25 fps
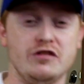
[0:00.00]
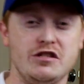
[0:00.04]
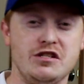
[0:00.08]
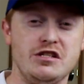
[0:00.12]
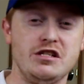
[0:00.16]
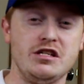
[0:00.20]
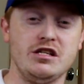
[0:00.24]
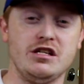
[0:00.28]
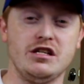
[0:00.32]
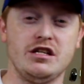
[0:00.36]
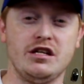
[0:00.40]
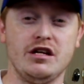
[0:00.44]

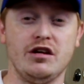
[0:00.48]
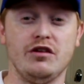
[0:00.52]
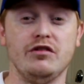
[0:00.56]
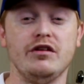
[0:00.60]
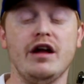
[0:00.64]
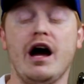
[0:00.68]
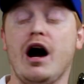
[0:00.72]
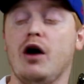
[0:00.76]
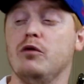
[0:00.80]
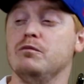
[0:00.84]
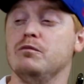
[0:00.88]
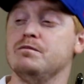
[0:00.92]
D here.
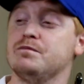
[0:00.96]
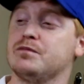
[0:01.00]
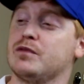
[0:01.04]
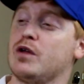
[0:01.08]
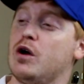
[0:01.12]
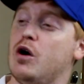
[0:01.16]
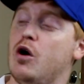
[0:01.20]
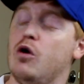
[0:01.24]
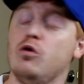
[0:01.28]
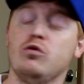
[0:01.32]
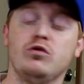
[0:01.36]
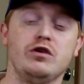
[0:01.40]
Now,
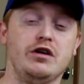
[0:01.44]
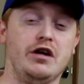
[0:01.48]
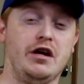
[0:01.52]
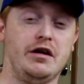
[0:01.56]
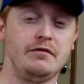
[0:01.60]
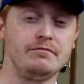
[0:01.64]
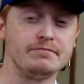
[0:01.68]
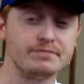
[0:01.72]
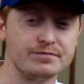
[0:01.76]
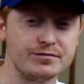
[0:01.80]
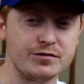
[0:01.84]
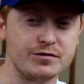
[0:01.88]
okay.
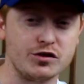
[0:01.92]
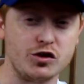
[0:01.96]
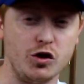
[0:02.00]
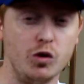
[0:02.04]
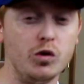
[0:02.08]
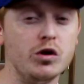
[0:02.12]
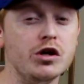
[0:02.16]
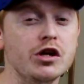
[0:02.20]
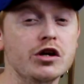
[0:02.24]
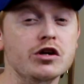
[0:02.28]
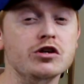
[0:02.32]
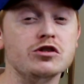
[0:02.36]
So
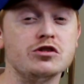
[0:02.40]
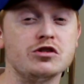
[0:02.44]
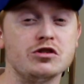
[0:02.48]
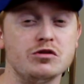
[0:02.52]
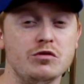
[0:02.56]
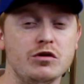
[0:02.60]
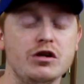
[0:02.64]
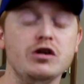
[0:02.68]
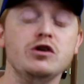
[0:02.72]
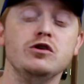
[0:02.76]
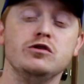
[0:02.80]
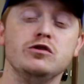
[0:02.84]

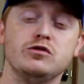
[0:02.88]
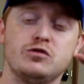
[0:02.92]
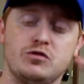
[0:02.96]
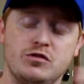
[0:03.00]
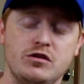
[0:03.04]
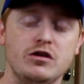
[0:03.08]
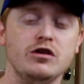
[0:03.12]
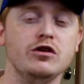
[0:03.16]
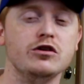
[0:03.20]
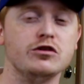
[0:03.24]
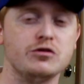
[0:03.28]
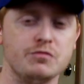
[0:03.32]
here's
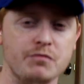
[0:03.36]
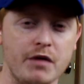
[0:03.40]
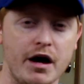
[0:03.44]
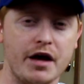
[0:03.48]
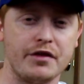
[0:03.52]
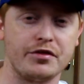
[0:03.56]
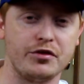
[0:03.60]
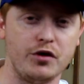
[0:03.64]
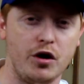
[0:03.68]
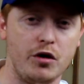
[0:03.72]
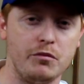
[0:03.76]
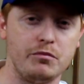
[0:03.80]
my
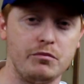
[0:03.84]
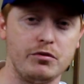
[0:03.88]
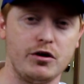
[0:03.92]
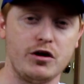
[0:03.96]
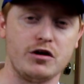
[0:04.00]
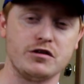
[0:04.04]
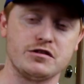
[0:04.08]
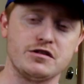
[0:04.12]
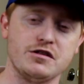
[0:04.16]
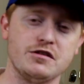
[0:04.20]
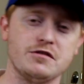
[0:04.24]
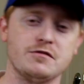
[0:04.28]
thought
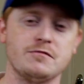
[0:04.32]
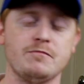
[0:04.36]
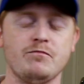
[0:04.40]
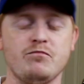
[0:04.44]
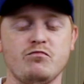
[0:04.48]
process.